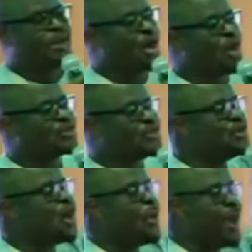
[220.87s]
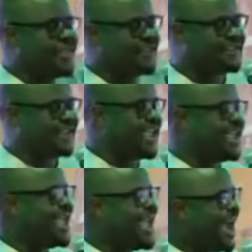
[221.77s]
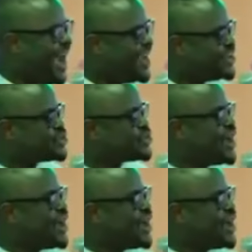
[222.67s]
you know where they stay, and trying to